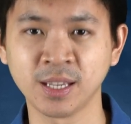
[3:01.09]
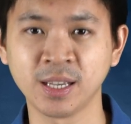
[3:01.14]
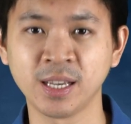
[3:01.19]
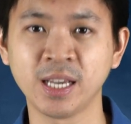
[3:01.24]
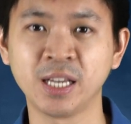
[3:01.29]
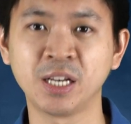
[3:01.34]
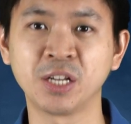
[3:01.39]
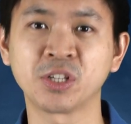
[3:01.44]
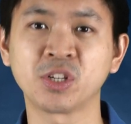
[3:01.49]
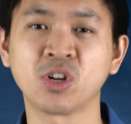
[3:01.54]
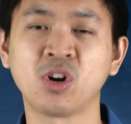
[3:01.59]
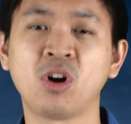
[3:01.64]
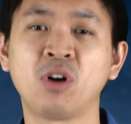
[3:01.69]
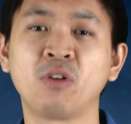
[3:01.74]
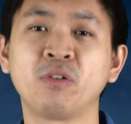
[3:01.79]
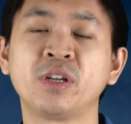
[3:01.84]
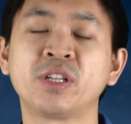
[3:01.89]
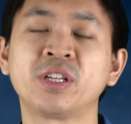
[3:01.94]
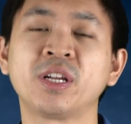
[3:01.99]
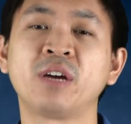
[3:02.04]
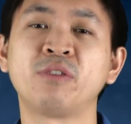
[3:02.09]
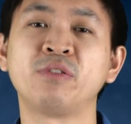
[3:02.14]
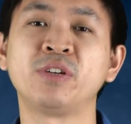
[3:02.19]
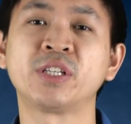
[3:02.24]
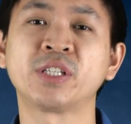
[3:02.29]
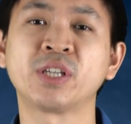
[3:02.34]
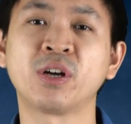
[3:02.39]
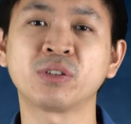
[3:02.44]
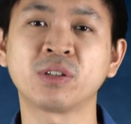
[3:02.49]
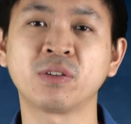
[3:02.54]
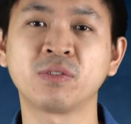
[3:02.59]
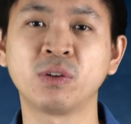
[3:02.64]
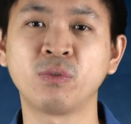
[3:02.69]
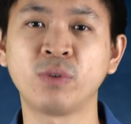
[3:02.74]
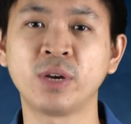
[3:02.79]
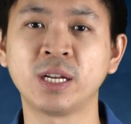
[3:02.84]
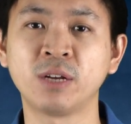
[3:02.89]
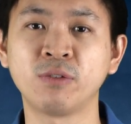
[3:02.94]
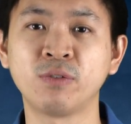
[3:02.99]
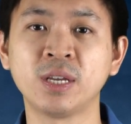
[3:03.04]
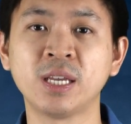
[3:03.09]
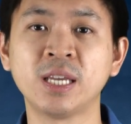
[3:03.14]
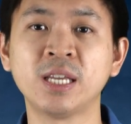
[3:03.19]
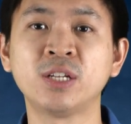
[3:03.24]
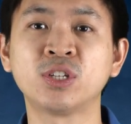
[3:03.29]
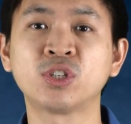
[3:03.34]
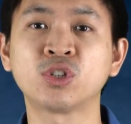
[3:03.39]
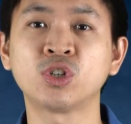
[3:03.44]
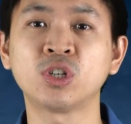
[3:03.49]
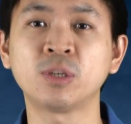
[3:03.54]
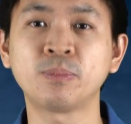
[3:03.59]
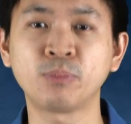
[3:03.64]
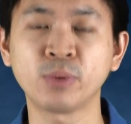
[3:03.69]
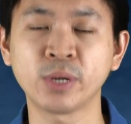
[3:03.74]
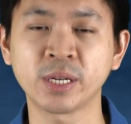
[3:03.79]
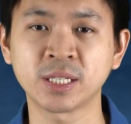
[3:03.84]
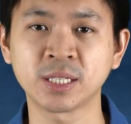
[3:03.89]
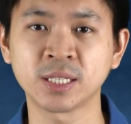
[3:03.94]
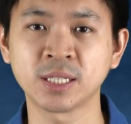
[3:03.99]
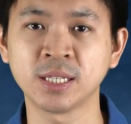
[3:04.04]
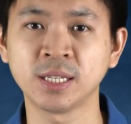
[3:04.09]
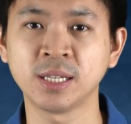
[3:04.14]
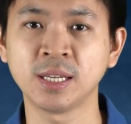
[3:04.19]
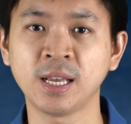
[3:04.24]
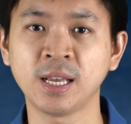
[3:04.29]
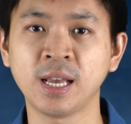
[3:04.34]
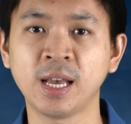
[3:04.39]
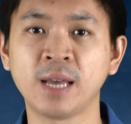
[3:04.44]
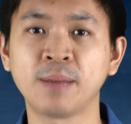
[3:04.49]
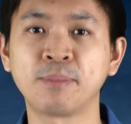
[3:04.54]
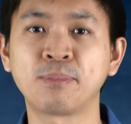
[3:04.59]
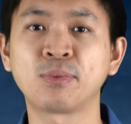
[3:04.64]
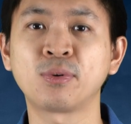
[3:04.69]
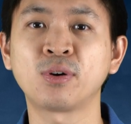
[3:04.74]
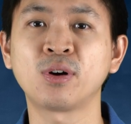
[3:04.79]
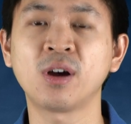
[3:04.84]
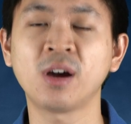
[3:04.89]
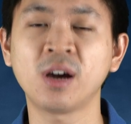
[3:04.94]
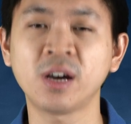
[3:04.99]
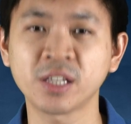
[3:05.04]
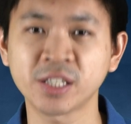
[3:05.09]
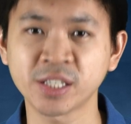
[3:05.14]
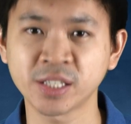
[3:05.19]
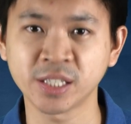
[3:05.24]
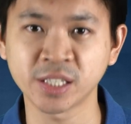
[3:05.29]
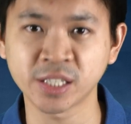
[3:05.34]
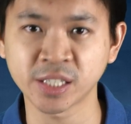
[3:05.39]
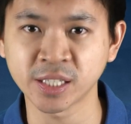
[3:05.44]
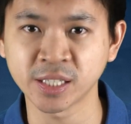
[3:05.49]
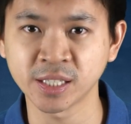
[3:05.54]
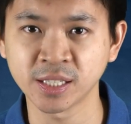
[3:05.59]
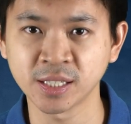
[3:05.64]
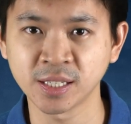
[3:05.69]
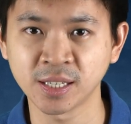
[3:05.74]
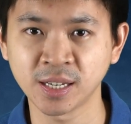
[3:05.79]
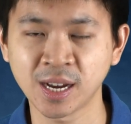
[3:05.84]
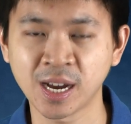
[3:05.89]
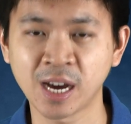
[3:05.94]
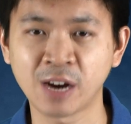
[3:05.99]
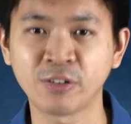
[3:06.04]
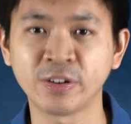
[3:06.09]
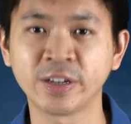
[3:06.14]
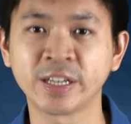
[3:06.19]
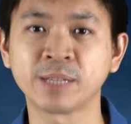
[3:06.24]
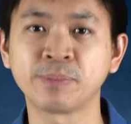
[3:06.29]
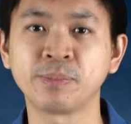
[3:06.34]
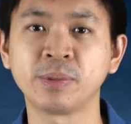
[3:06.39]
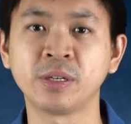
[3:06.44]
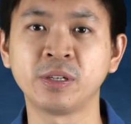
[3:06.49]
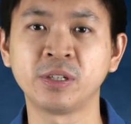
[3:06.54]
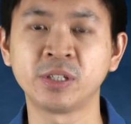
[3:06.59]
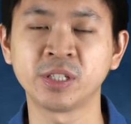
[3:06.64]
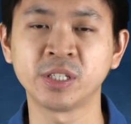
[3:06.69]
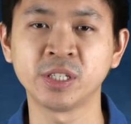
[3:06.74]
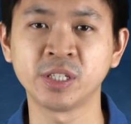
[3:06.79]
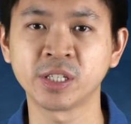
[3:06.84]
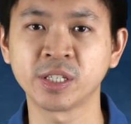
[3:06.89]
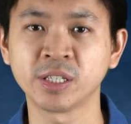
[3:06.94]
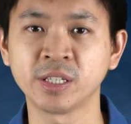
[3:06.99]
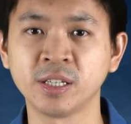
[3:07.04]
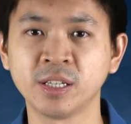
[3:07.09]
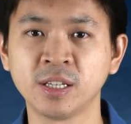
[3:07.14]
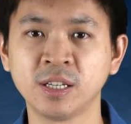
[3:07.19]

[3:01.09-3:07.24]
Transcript: It is always a result of the way that we interpret and process our experiences.